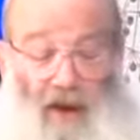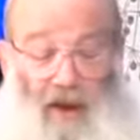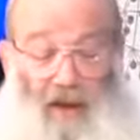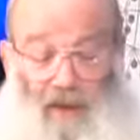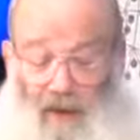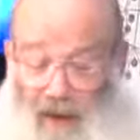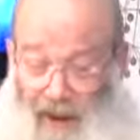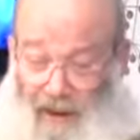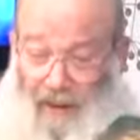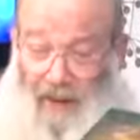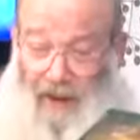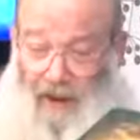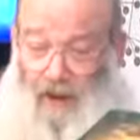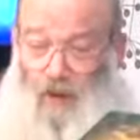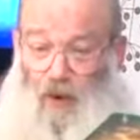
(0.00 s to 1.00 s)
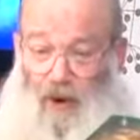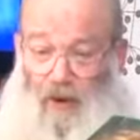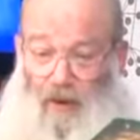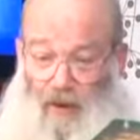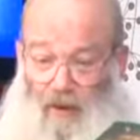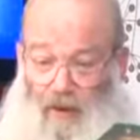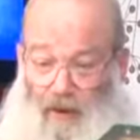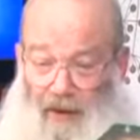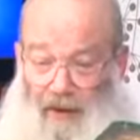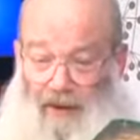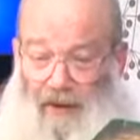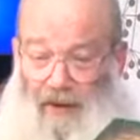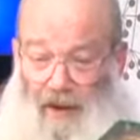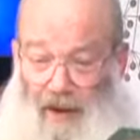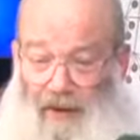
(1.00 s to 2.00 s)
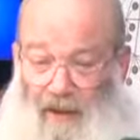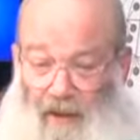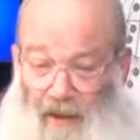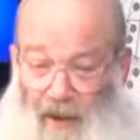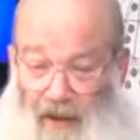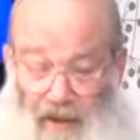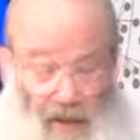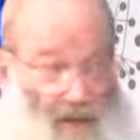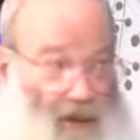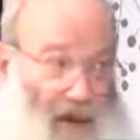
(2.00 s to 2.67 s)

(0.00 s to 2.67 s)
Either get this one or there is another one,